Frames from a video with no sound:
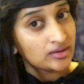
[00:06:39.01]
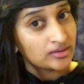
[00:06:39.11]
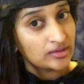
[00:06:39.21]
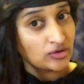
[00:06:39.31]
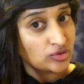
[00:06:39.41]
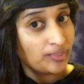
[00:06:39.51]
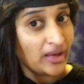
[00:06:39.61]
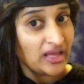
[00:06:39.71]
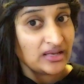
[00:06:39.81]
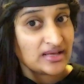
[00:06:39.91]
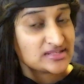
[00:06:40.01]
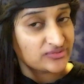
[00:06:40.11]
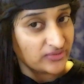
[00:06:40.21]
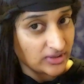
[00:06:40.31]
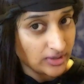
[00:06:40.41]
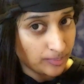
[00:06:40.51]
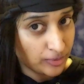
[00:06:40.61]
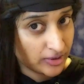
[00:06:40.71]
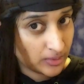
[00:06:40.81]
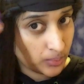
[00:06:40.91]
Now the band gets filled up
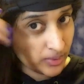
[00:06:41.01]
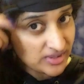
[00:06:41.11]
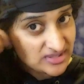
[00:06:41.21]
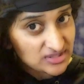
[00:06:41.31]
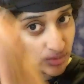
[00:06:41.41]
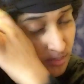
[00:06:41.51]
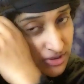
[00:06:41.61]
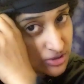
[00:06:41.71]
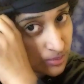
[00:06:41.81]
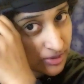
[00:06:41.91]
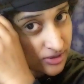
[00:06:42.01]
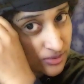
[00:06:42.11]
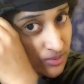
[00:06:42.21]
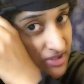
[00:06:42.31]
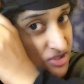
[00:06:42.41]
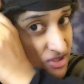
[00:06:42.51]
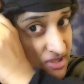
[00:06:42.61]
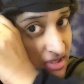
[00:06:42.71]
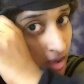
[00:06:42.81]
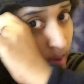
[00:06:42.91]
pretty quick, so what you want to do is
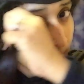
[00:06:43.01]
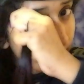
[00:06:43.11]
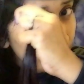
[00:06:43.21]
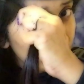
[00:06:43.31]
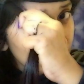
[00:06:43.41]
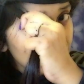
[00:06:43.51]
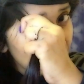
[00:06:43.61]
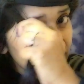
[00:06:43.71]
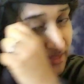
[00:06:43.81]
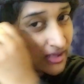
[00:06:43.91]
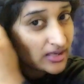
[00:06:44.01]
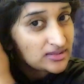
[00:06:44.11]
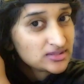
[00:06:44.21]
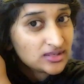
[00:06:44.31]
just pull like that.